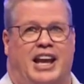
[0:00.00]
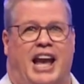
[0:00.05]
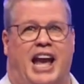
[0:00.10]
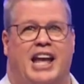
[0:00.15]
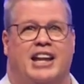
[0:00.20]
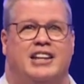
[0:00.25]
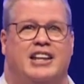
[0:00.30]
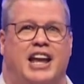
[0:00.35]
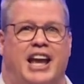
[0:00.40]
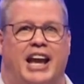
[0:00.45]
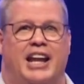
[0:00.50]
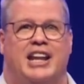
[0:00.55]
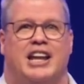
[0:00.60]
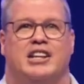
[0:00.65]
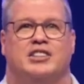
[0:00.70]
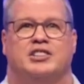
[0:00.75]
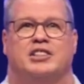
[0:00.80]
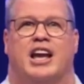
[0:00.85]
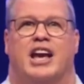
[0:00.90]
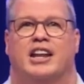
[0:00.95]
And
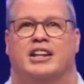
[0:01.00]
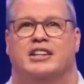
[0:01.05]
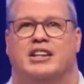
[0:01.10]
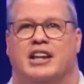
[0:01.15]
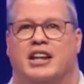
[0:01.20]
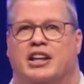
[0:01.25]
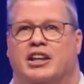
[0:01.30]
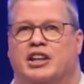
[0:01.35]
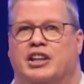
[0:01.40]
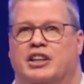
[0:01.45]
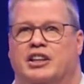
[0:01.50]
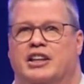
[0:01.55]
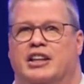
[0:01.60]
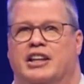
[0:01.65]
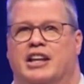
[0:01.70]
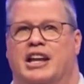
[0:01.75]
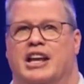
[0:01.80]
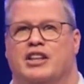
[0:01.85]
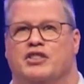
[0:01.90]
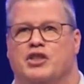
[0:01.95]
he said,
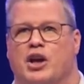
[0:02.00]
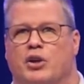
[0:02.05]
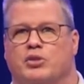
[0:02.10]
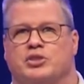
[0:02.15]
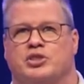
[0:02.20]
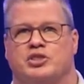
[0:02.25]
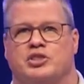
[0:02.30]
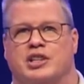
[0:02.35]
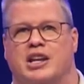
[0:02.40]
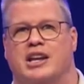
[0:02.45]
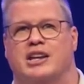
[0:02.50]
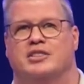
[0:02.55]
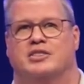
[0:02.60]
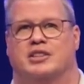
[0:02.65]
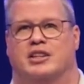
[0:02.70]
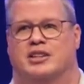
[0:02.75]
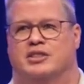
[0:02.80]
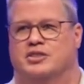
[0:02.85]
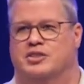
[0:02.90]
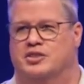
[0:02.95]
in those
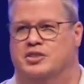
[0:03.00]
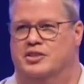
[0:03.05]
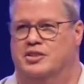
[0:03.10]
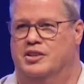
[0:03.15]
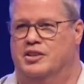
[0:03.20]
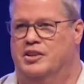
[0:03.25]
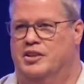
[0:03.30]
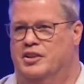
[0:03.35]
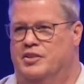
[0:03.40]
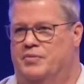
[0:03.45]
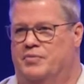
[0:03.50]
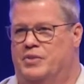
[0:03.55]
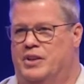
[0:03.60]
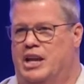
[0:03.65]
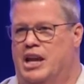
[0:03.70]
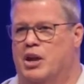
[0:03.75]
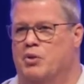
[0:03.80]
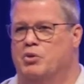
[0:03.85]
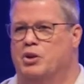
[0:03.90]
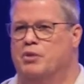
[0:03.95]
seasons,
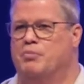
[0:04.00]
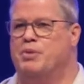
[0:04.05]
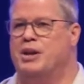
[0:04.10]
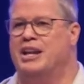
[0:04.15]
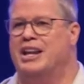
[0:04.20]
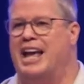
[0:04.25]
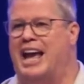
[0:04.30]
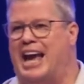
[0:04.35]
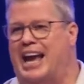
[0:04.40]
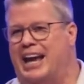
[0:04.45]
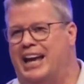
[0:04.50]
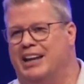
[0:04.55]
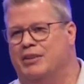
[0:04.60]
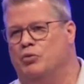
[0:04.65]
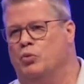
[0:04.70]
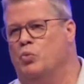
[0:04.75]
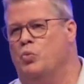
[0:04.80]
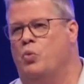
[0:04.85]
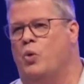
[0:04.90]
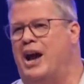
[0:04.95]
it would have been
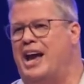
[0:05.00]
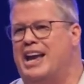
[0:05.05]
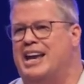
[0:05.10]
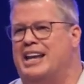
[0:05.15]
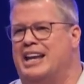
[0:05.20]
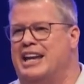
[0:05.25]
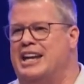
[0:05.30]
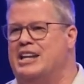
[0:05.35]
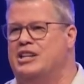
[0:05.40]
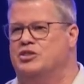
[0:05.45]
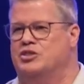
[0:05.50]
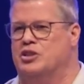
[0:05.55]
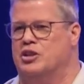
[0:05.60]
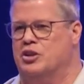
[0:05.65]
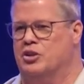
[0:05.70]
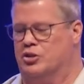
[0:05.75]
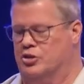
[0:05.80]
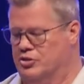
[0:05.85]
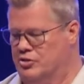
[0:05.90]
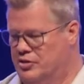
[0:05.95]
way
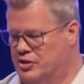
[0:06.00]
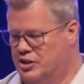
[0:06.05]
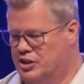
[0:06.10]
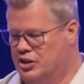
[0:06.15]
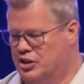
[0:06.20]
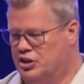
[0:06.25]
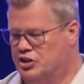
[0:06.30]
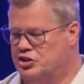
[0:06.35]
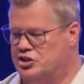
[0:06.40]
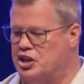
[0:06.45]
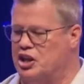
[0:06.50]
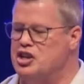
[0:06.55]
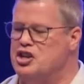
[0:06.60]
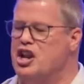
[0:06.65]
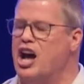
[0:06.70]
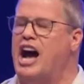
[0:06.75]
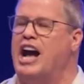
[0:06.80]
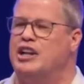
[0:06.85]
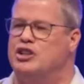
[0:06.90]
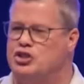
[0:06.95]
easier to
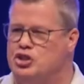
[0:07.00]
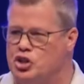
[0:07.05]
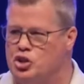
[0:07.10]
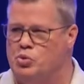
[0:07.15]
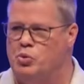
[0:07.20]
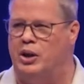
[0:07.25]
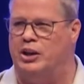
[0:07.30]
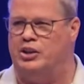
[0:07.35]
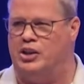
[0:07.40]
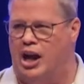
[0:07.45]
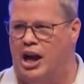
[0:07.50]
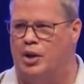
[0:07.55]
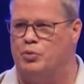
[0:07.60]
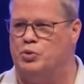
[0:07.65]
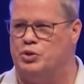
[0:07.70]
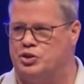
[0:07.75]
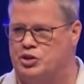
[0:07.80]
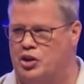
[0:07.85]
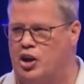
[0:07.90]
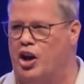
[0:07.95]
not do what God
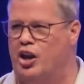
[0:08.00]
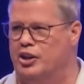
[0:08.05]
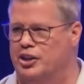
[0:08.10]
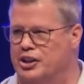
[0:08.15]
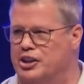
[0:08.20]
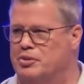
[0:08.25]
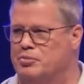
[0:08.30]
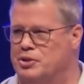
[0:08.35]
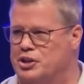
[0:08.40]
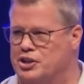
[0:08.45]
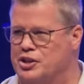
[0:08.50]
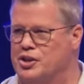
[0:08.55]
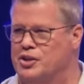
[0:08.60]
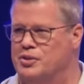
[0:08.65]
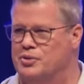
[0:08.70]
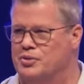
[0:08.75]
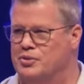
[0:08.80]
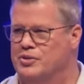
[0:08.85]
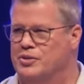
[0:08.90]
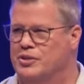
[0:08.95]
was calling them to
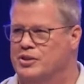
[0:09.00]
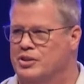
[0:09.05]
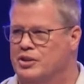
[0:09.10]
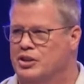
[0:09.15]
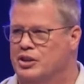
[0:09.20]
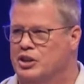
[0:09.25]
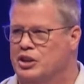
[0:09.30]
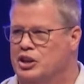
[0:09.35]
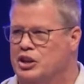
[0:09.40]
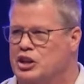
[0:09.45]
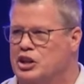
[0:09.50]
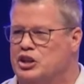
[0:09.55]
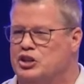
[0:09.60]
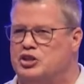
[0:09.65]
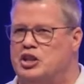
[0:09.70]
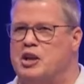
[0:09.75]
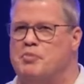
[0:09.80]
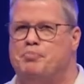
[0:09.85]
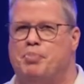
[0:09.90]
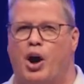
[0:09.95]
do.
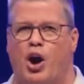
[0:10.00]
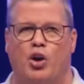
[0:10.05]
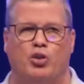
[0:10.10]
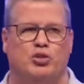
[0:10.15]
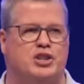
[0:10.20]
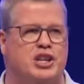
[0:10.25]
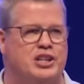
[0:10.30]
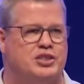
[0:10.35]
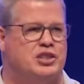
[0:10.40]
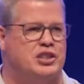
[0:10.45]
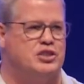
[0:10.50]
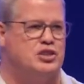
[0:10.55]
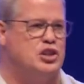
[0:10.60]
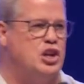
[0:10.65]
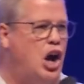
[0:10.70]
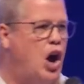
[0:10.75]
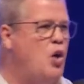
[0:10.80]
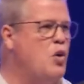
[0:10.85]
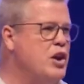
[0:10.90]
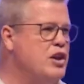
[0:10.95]
See, boldness is
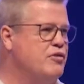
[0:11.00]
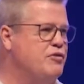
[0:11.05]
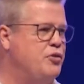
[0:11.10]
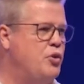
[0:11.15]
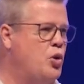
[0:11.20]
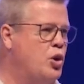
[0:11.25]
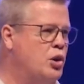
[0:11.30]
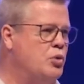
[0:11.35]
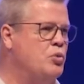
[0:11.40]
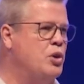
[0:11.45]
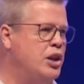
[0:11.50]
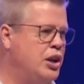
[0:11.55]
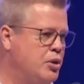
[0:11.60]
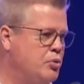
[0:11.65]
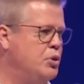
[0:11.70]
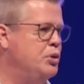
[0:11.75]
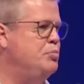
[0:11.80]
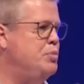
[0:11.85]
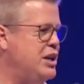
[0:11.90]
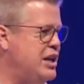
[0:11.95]
going for it when it
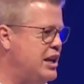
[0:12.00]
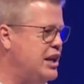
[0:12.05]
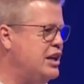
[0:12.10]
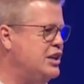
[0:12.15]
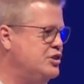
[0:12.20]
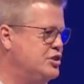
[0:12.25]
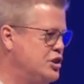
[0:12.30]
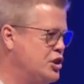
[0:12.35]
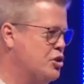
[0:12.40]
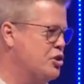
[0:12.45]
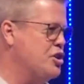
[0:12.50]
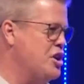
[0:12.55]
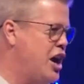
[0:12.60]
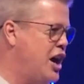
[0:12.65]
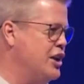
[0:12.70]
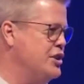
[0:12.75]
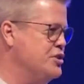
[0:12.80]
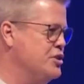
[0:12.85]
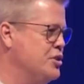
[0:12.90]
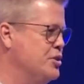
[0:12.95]
would be easier
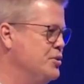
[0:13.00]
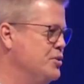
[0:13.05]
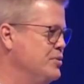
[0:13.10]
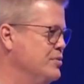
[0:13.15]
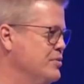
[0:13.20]
not to.